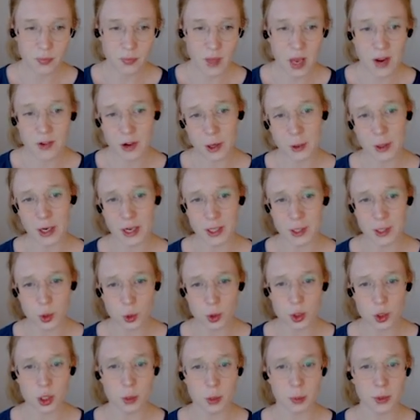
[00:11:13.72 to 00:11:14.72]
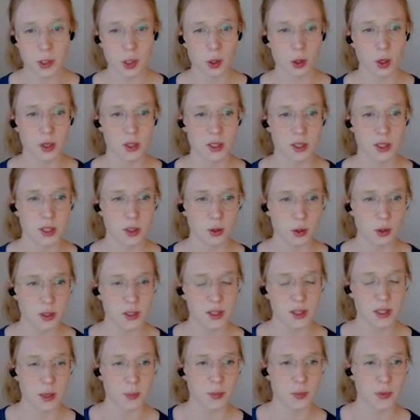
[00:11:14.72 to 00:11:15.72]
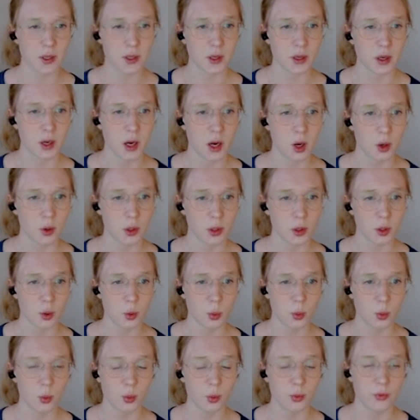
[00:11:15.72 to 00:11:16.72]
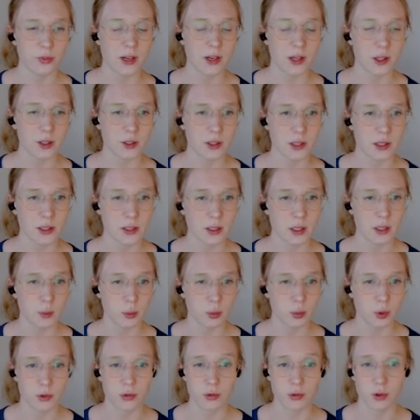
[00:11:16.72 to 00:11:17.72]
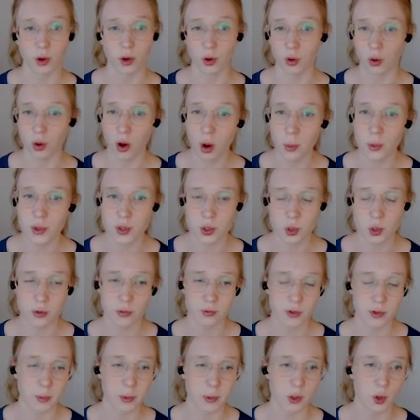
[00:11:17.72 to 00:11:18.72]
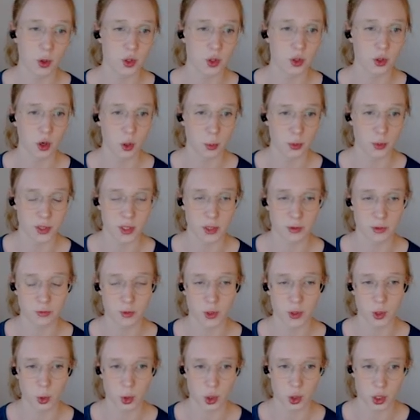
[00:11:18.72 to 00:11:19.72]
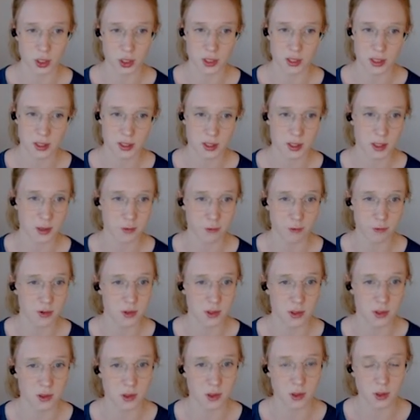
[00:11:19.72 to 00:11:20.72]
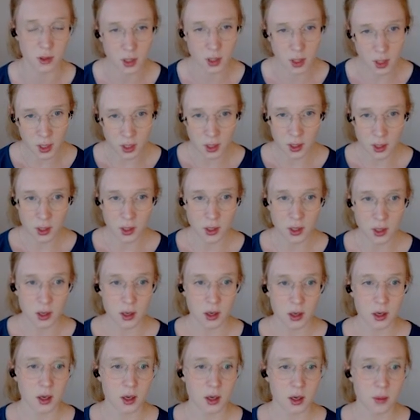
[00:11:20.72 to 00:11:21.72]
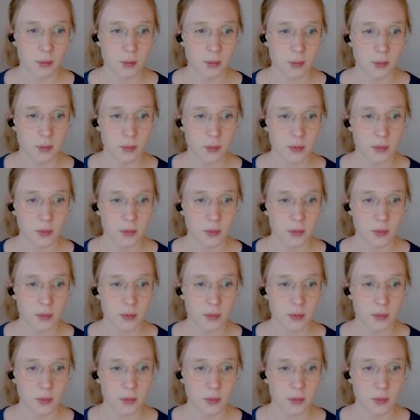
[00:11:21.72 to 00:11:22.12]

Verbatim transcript: very unusual because it's not something how we could validate an input for normal software because normal software usually doesn't have physical um,